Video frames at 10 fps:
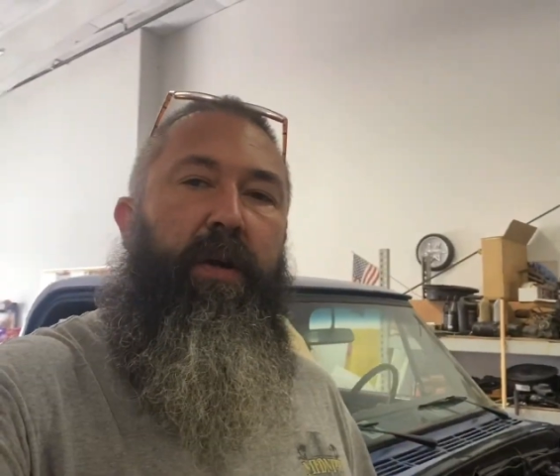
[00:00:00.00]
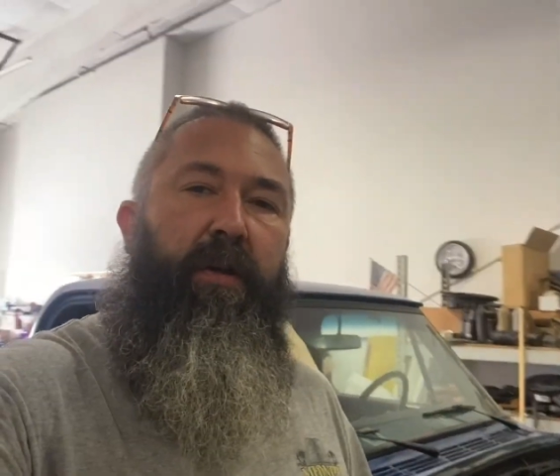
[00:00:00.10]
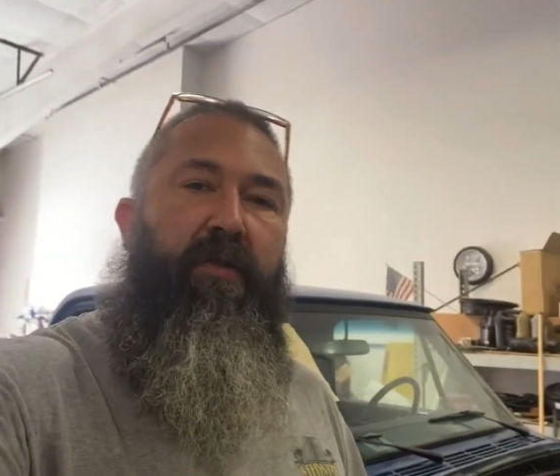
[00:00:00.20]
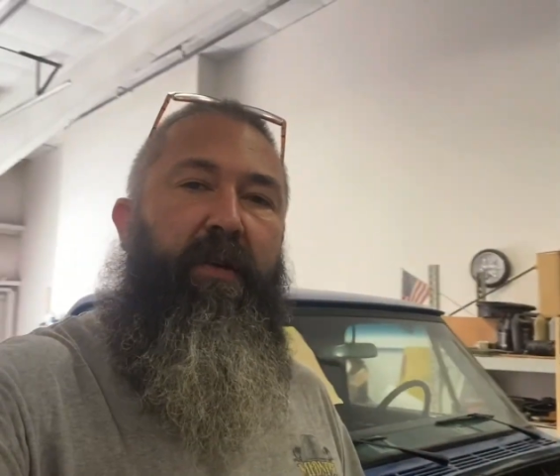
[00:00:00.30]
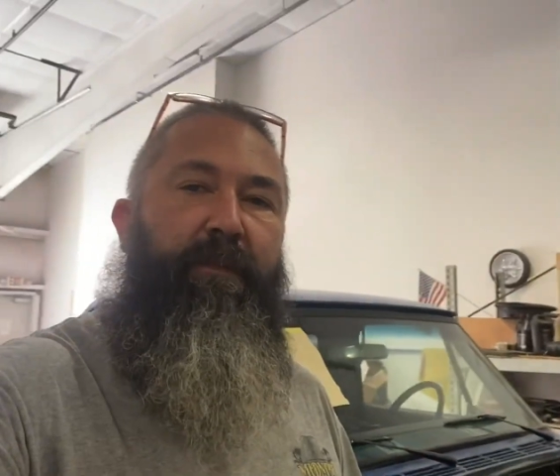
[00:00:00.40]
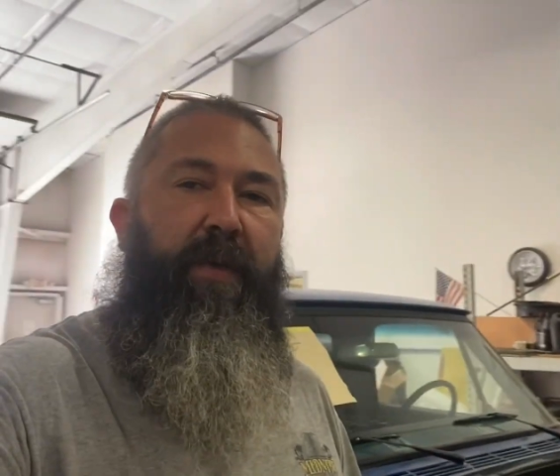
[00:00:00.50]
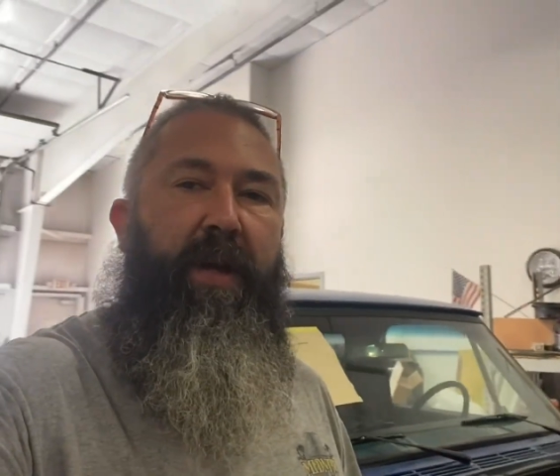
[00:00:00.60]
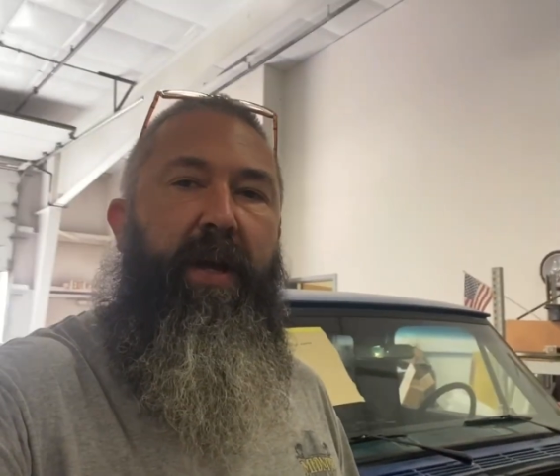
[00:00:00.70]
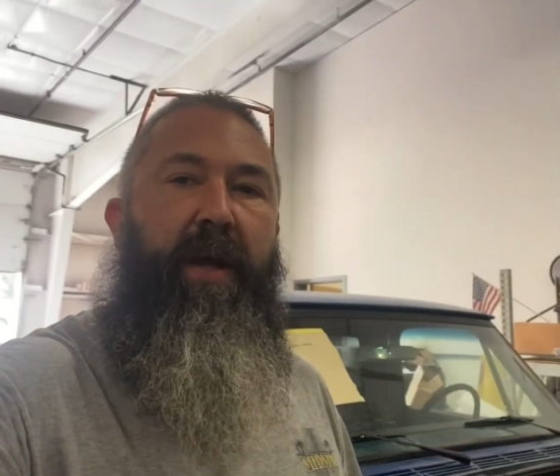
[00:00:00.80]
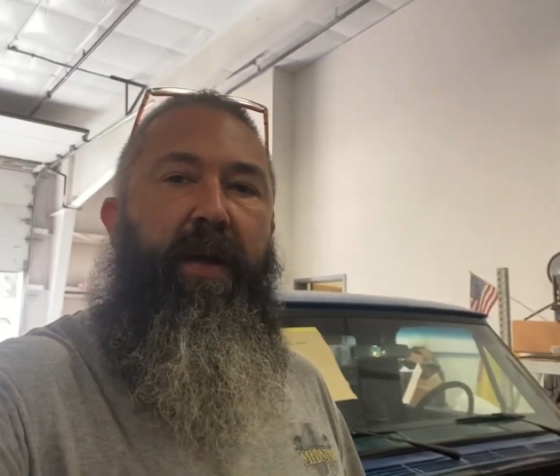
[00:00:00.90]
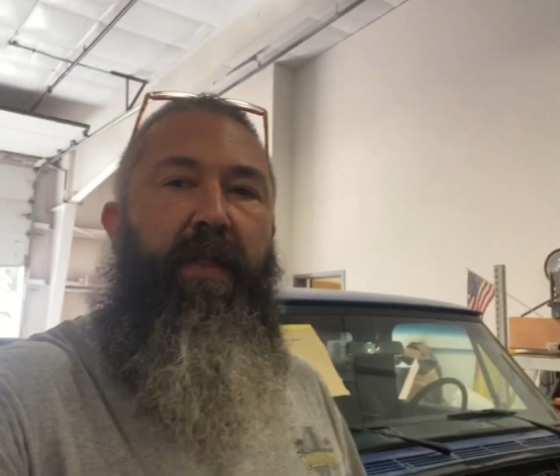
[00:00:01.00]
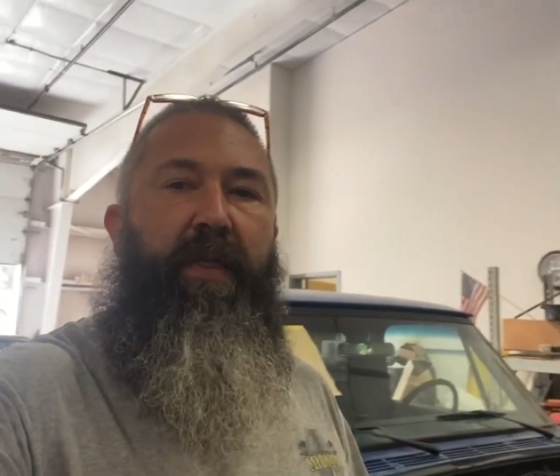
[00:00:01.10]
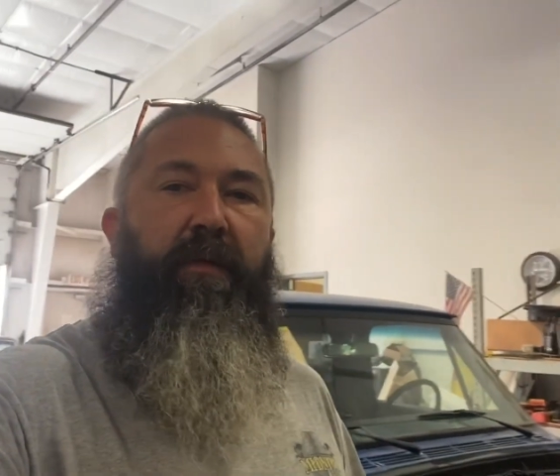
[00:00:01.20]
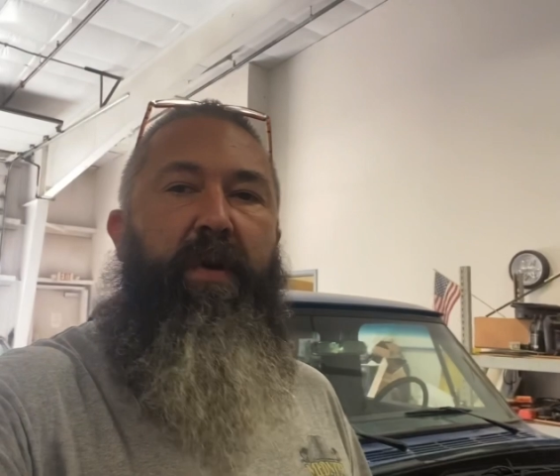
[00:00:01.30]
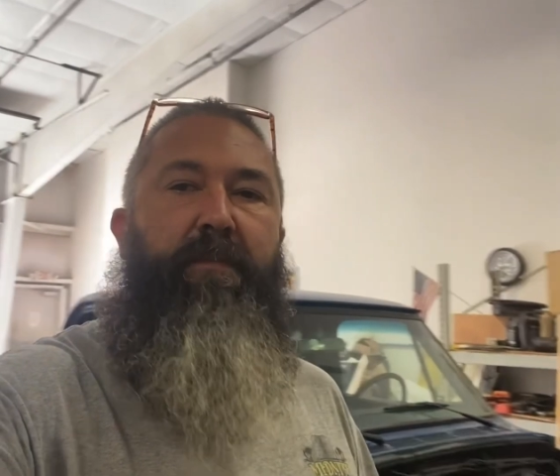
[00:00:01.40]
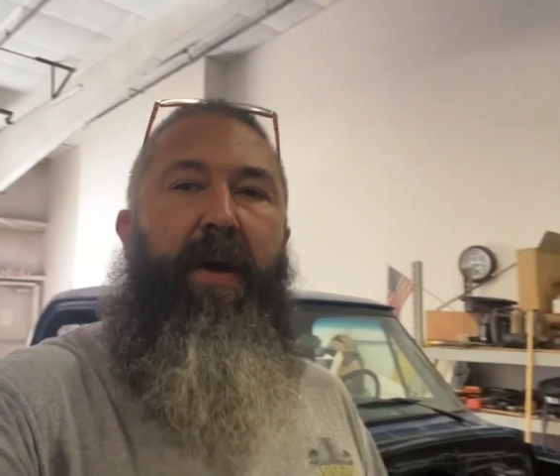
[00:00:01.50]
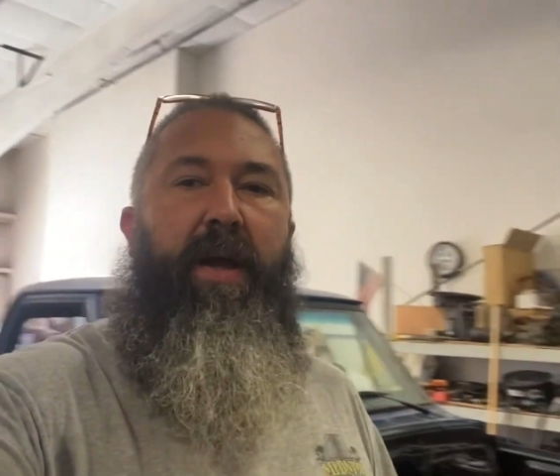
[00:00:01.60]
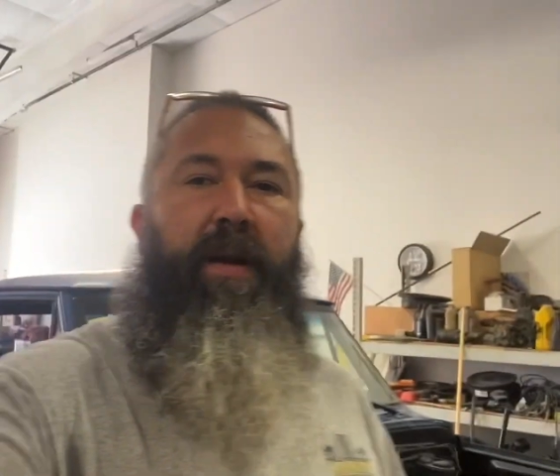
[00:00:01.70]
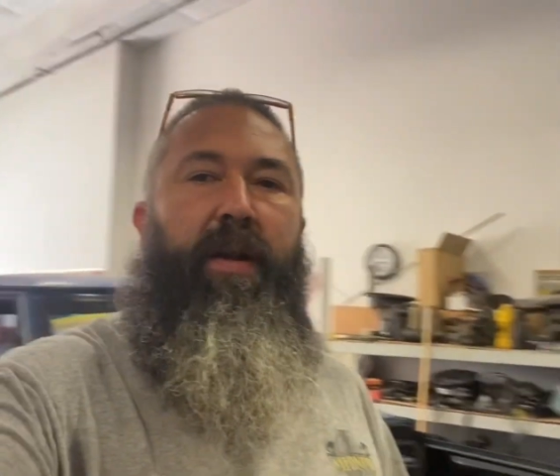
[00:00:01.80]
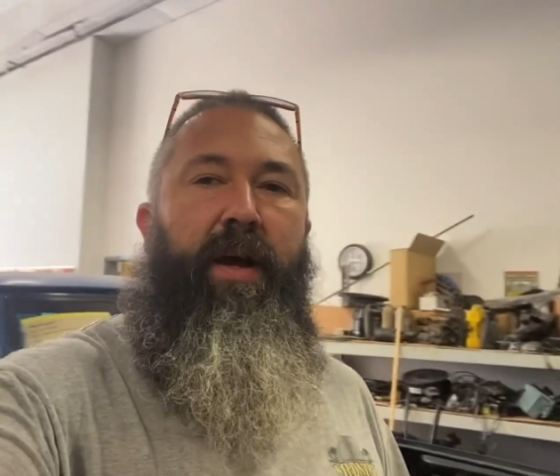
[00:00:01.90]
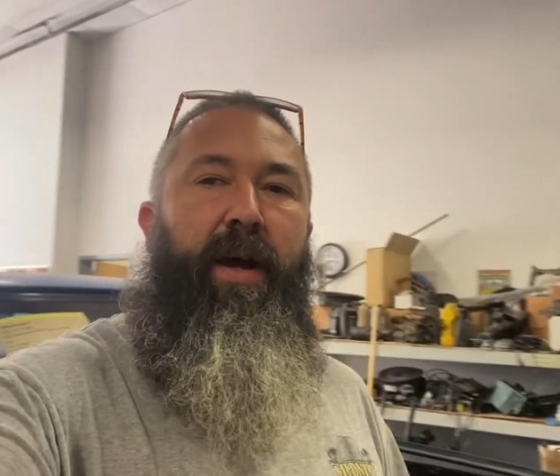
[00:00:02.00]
something that we battle